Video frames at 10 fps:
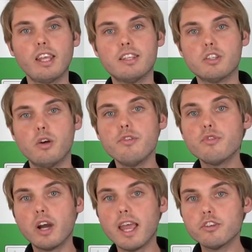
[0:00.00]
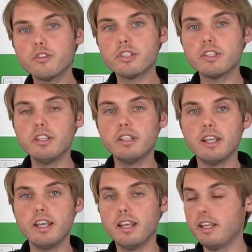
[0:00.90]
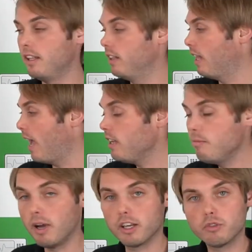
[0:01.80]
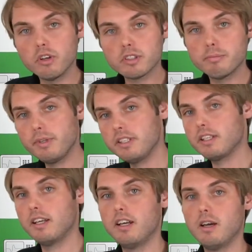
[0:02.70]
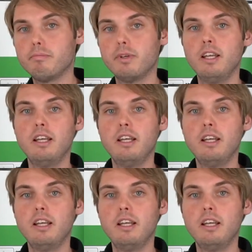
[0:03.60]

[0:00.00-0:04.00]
So if you're interested in any microscopy setup,